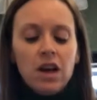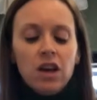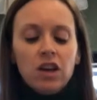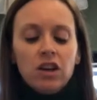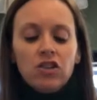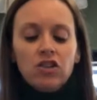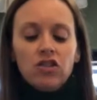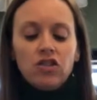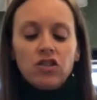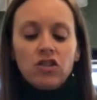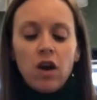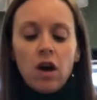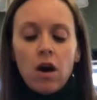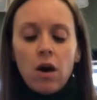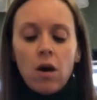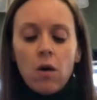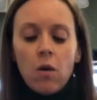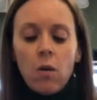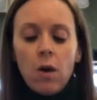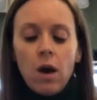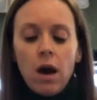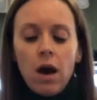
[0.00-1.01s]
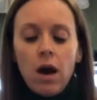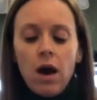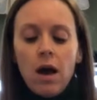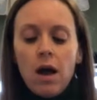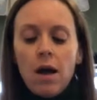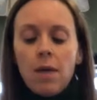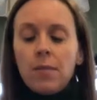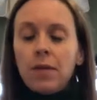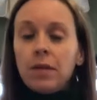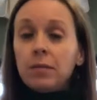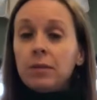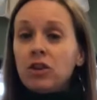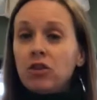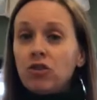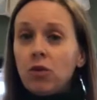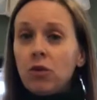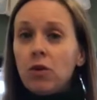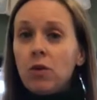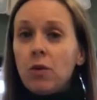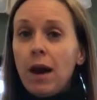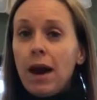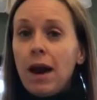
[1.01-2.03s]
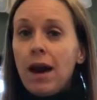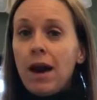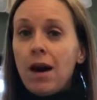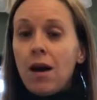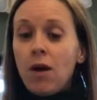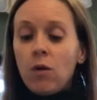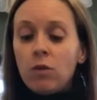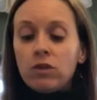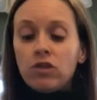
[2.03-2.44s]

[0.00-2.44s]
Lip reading: So let me show you how